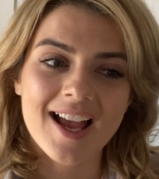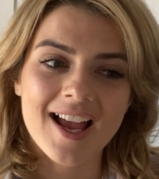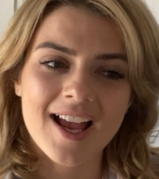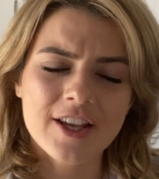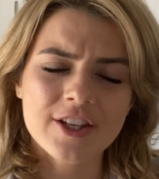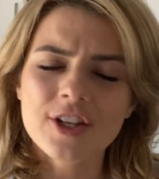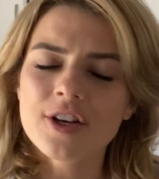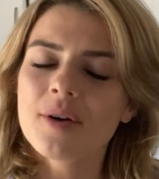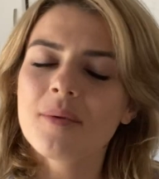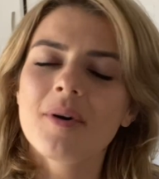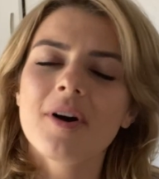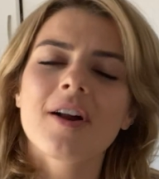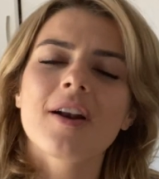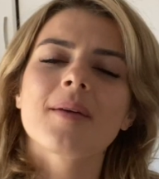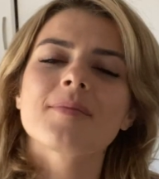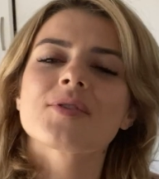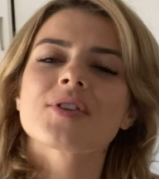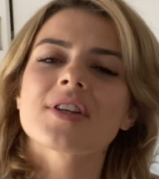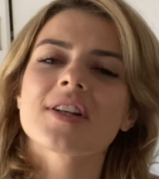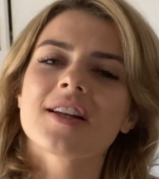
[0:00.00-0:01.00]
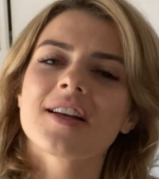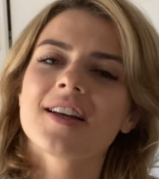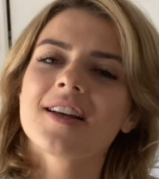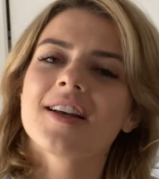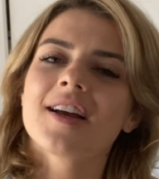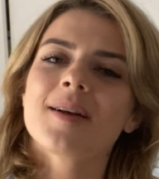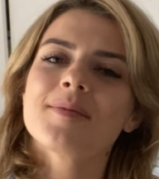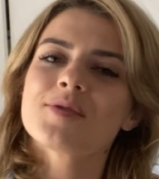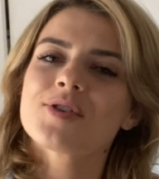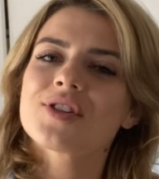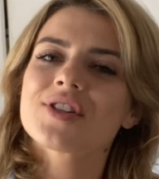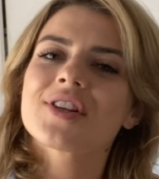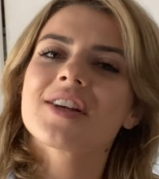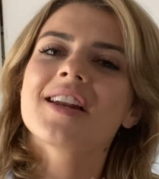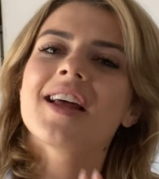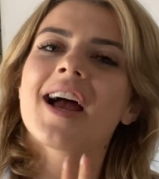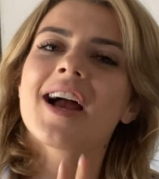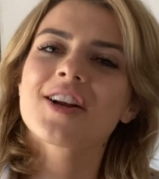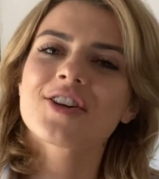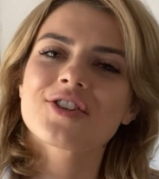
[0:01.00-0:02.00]
you know what? I'm just gonna, I'm just
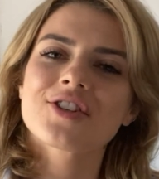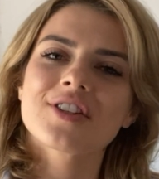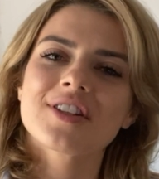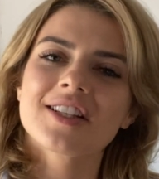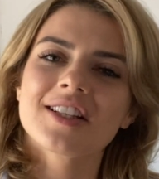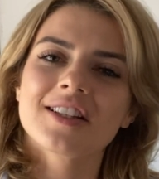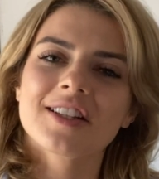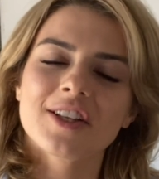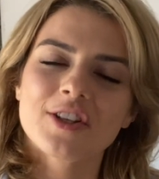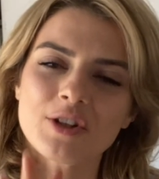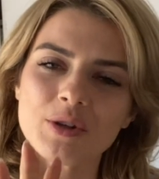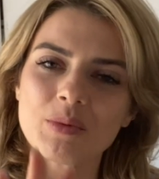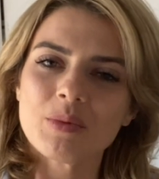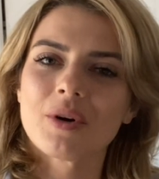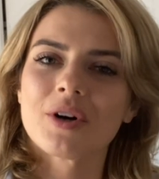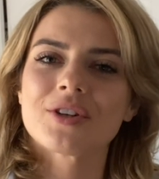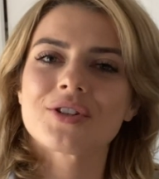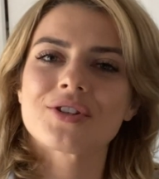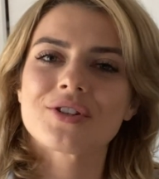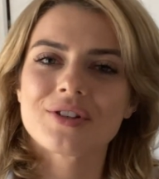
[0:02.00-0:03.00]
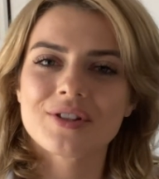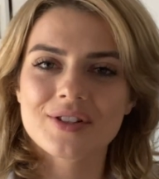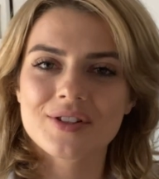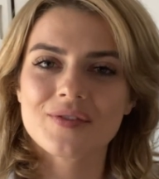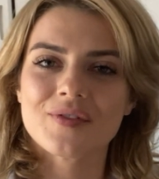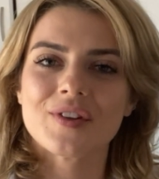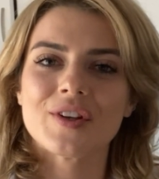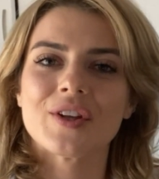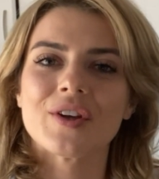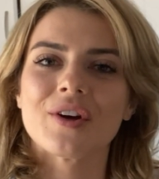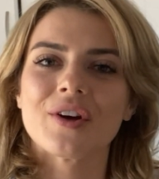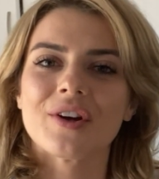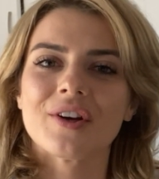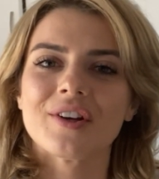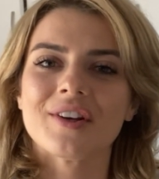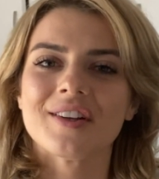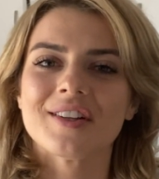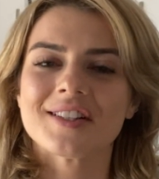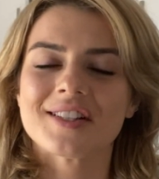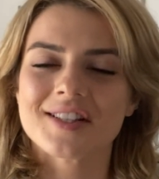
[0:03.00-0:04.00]
gonna actually let you watch this
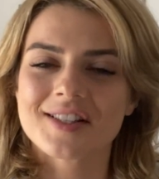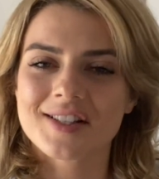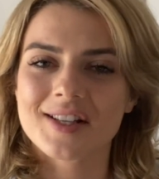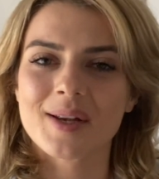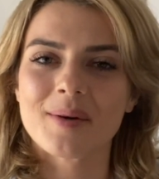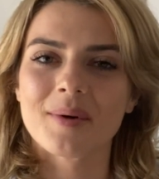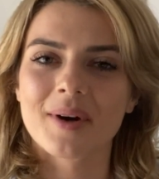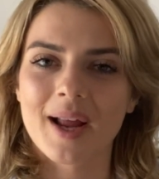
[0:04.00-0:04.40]
video to see what